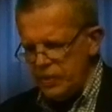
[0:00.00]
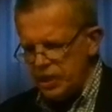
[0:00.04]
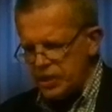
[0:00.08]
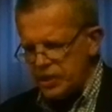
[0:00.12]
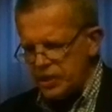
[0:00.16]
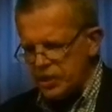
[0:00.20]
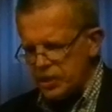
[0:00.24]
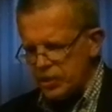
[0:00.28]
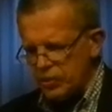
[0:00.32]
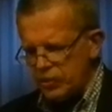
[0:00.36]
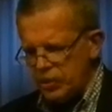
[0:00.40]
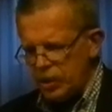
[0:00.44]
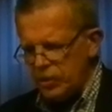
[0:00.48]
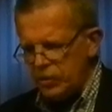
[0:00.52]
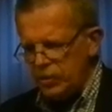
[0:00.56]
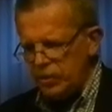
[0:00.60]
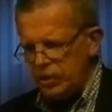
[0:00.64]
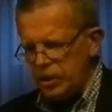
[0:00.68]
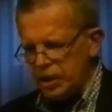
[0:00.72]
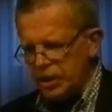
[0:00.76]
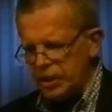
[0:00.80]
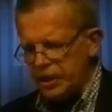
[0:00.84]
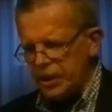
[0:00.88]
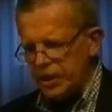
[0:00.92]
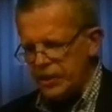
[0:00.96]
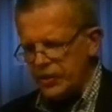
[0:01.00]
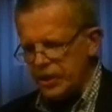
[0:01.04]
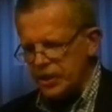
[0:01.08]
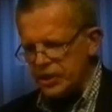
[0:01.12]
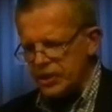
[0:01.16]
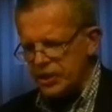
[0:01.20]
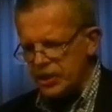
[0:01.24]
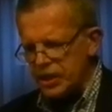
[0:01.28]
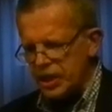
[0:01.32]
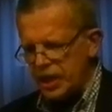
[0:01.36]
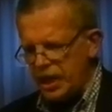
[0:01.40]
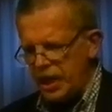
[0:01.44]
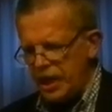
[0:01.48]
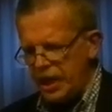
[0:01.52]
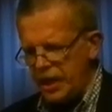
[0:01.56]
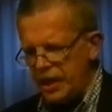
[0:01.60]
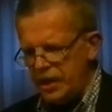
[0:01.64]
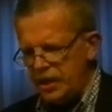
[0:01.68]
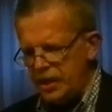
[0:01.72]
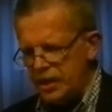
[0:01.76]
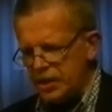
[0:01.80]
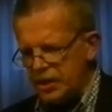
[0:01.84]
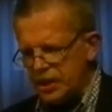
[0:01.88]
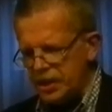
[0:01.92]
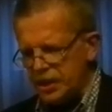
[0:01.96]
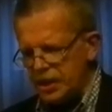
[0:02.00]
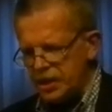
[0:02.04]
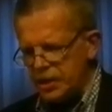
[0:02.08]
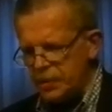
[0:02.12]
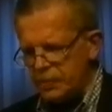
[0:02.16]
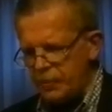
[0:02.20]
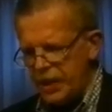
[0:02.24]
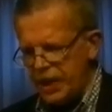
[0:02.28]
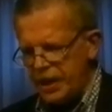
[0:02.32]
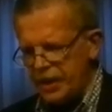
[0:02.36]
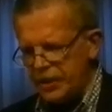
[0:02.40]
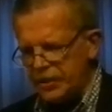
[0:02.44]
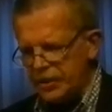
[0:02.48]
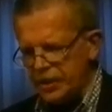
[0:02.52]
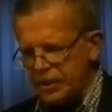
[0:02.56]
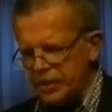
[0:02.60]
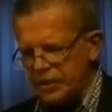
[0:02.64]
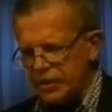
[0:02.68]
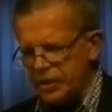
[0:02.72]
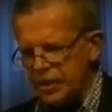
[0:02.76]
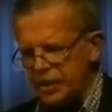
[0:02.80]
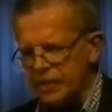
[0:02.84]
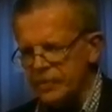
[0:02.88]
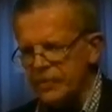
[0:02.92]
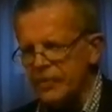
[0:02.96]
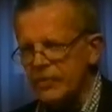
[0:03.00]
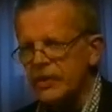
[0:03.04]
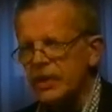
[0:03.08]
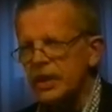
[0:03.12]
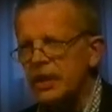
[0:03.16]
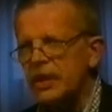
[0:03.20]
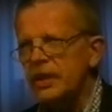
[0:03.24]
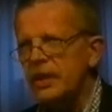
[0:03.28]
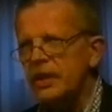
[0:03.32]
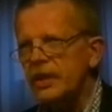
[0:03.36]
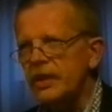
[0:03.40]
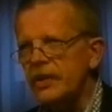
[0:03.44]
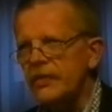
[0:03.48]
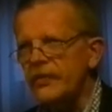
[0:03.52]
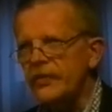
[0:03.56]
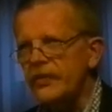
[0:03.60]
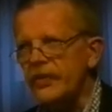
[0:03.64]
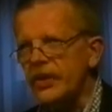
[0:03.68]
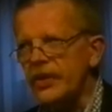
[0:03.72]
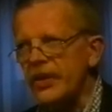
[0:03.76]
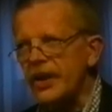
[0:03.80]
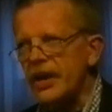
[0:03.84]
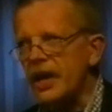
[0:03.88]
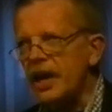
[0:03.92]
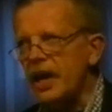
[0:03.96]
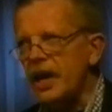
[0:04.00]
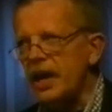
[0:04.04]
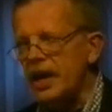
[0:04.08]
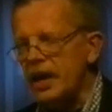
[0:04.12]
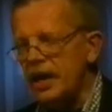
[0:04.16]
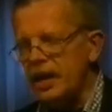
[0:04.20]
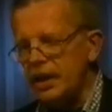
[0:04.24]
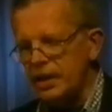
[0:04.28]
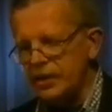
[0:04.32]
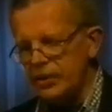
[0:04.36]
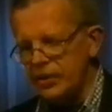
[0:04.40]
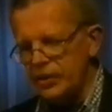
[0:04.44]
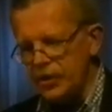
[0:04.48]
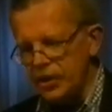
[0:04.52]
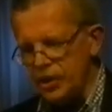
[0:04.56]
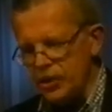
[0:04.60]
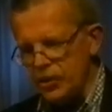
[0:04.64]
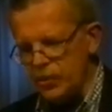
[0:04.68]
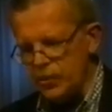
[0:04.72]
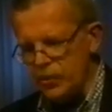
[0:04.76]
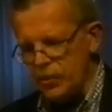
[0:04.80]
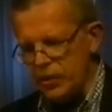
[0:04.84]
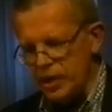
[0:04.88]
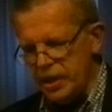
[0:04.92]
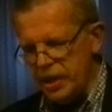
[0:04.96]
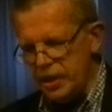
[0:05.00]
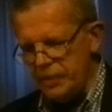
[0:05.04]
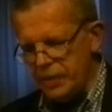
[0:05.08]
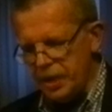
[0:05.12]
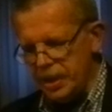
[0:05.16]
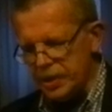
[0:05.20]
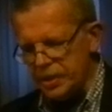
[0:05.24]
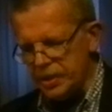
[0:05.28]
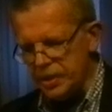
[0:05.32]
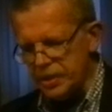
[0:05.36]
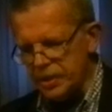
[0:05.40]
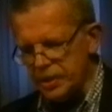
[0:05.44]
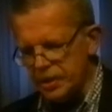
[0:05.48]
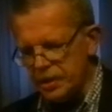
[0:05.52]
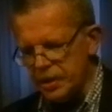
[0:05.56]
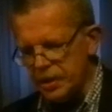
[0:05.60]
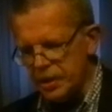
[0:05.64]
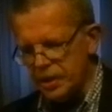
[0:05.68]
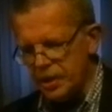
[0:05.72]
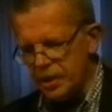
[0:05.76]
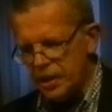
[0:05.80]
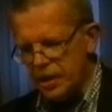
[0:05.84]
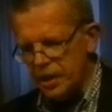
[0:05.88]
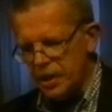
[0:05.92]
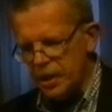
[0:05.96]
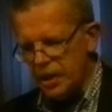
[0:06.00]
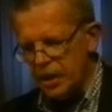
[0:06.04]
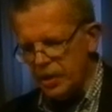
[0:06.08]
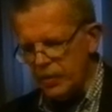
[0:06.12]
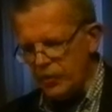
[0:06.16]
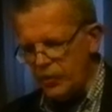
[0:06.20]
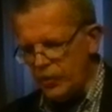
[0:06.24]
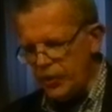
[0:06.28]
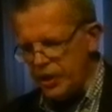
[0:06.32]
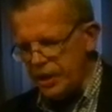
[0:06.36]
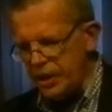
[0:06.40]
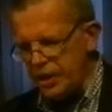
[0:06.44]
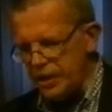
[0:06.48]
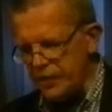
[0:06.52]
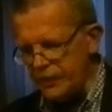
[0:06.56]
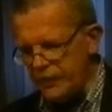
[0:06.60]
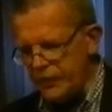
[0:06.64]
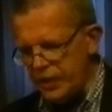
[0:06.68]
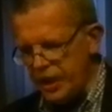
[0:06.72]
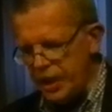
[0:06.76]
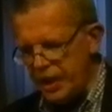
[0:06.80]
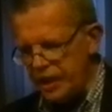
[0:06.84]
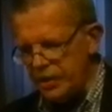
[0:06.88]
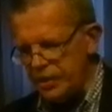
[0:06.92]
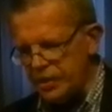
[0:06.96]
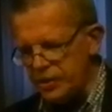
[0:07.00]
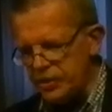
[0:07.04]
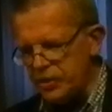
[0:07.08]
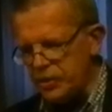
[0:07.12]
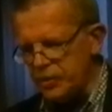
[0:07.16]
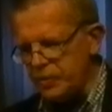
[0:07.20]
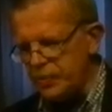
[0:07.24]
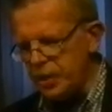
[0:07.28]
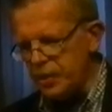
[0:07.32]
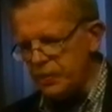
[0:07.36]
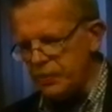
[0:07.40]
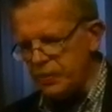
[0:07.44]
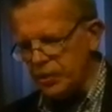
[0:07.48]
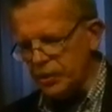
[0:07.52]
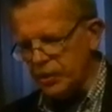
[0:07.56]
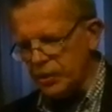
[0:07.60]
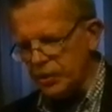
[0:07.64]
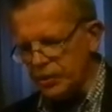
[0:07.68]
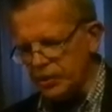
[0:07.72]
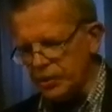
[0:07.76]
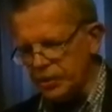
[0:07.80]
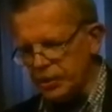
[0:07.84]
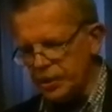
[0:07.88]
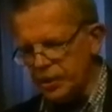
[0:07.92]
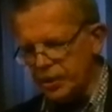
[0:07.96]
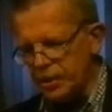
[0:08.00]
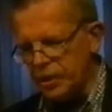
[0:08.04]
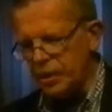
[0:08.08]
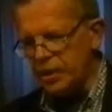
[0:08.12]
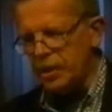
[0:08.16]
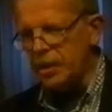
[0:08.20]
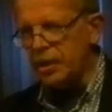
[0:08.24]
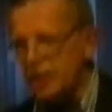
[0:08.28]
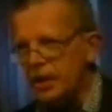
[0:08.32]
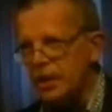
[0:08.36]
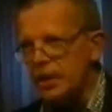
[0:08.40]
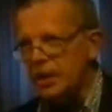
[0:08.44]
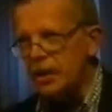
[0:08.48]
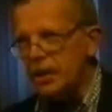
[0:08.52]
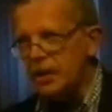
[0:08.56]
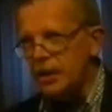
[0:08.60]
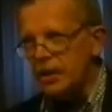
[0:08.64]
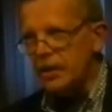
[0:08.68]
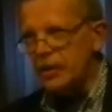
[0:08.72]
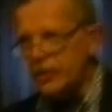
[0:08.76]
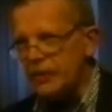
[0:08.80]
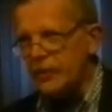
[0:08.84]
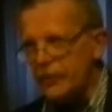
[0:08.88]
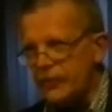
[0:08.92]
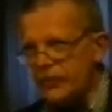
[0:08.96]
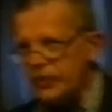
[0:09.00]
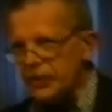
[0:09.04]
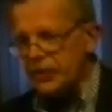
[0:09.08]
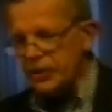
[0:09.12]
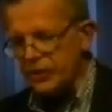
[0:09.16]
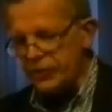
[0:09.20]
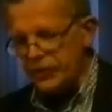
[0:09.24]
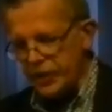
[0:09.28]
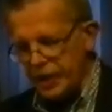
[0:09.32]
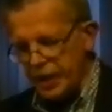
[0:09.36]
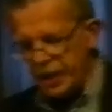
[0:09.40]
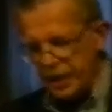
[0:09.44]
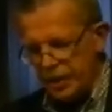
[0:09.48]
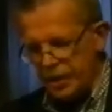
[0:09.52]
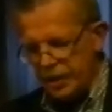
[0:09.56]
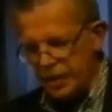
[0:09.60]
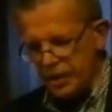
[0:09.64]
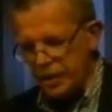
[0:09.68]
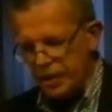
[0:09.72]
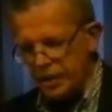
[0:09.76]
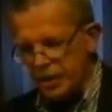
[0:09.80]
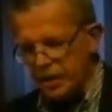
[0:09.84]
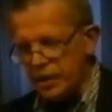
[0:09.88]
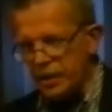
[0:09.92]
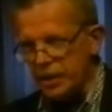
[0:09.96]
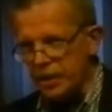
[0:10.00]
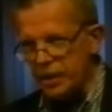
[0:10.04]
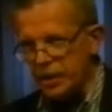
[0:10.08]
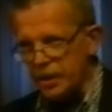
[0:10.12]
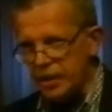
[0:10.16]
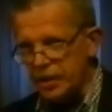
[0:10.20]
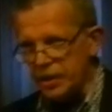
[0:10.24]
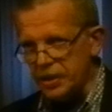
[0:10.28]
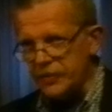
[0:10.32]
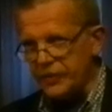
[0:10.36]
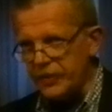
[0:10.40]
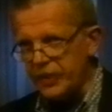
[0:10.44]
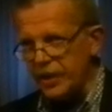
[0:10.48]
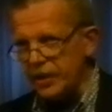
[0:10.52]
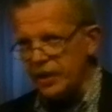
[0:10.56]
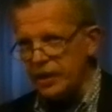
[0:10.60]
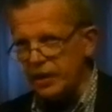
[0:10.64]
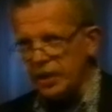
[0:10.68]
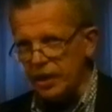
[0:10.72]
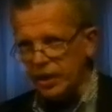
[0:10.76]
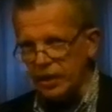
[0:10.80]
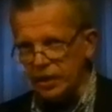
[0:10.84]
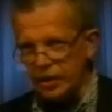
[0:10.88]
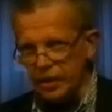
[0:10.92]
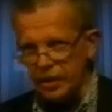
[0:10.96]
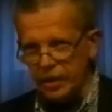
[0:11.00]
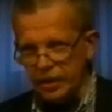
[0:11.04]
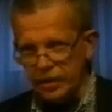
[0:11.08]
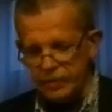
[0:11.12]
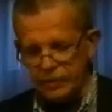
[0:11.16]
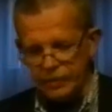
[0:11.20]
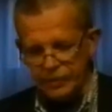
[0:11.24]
is swollen and the sky is expectant. For there are no limits and we have yet to be born. For the day is very long.